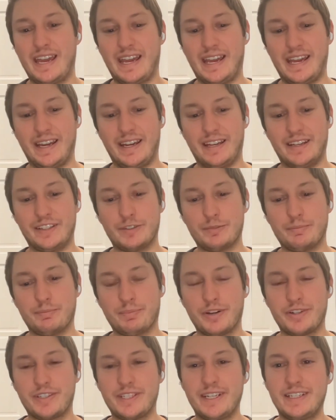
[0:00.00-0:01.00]
And
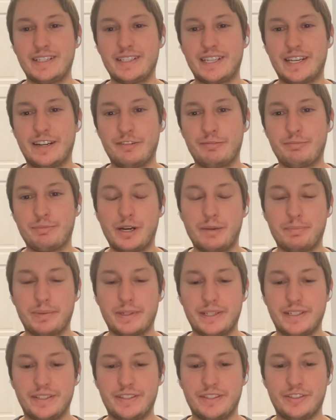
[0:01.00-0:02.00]
proteins have
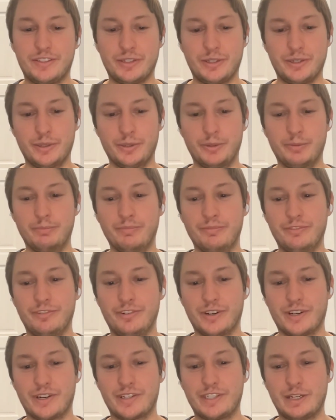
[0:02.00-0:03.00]
properties. So,
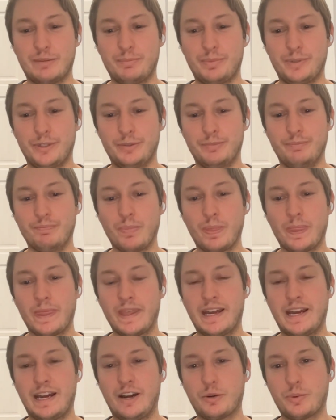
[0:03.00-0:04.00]
for example,
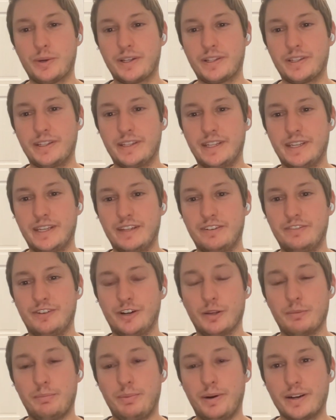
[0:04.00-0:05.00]
how quickly they
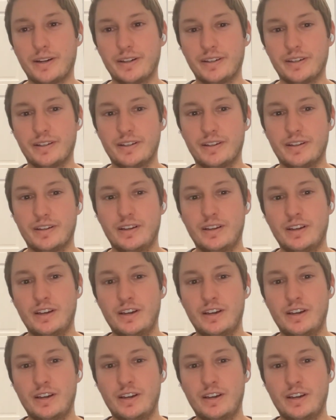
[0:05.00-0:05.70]
fall apart,